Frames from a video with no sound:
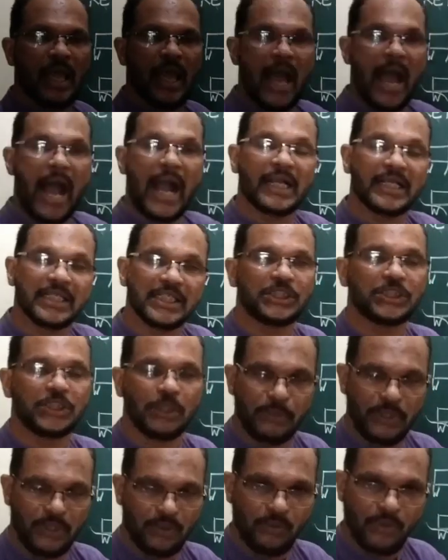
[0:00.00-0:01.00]

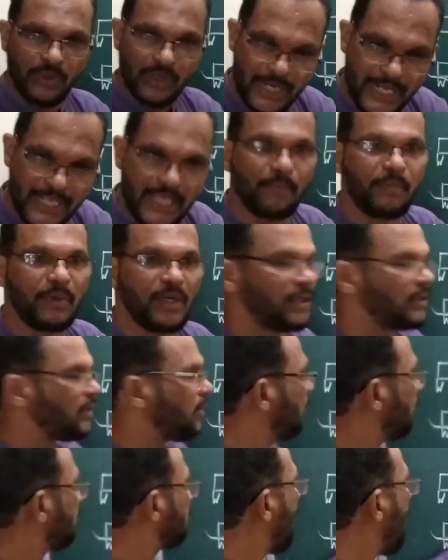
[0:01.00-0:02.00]
acceptable,
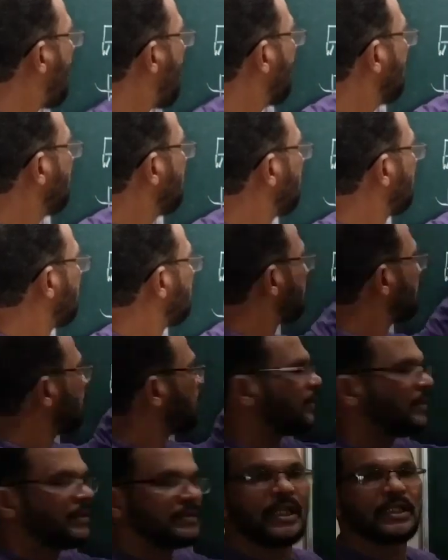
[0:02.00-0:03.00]
reliable than
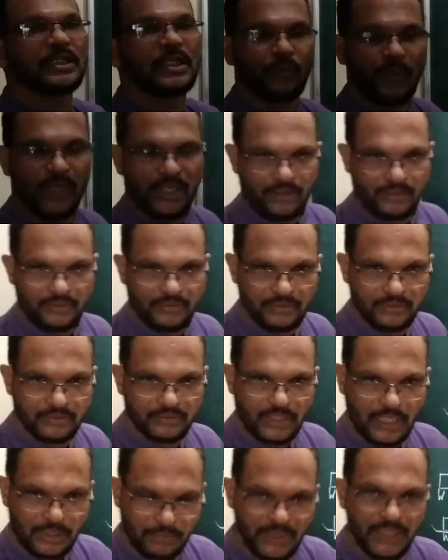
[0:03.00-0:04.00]
the other one.
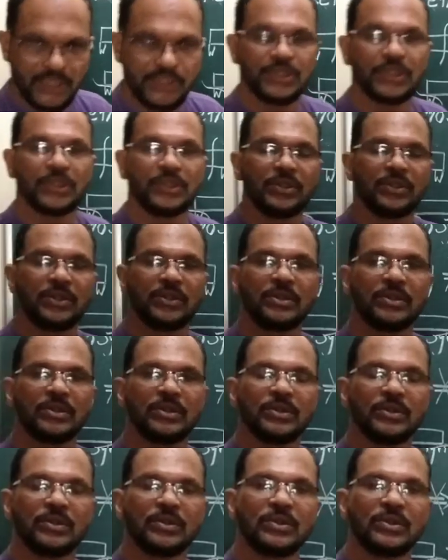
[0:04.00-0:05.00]
That means
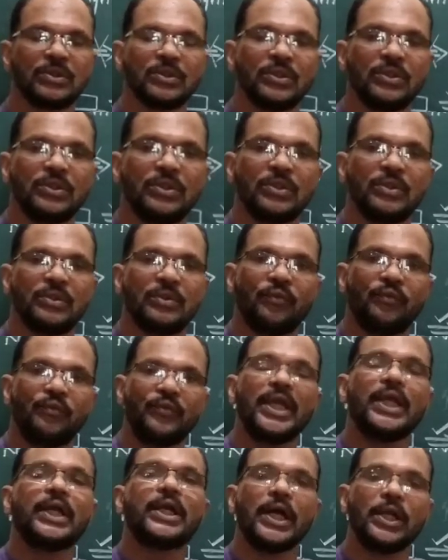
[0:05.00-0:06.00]

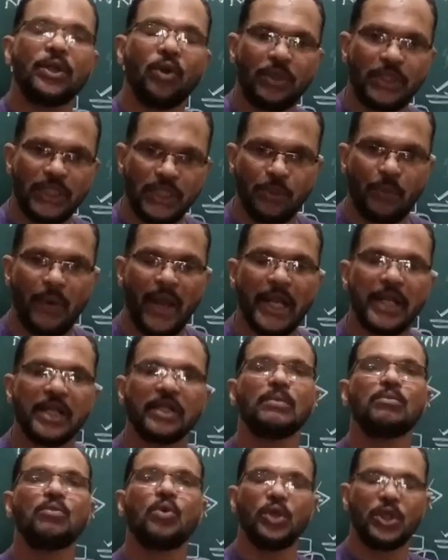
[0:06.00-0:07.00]
we cannot divide
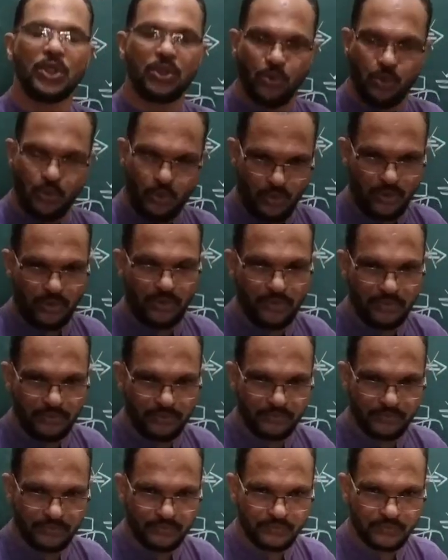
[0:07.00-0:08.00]
the molecule
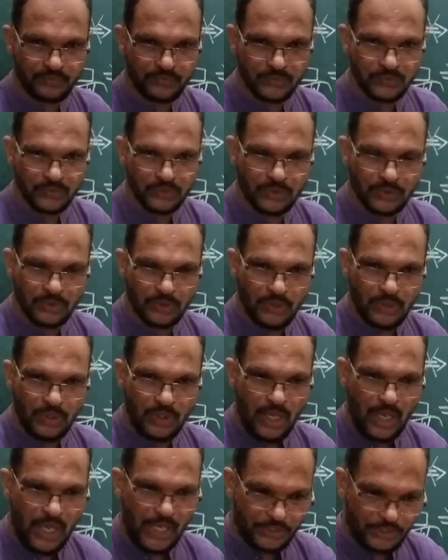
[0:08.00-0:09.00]

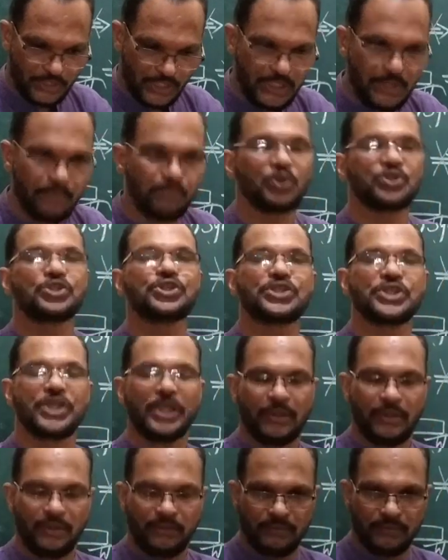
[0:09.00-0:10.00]
at any
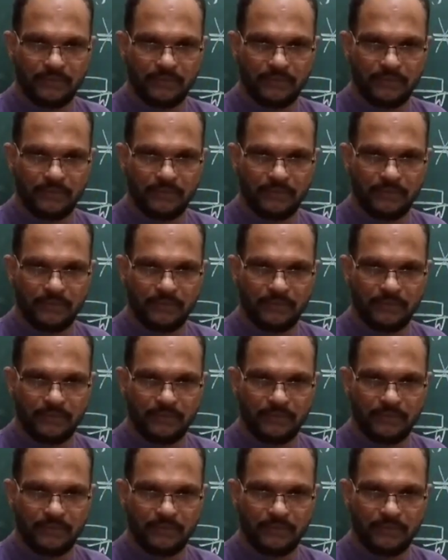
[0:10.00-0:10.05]
position.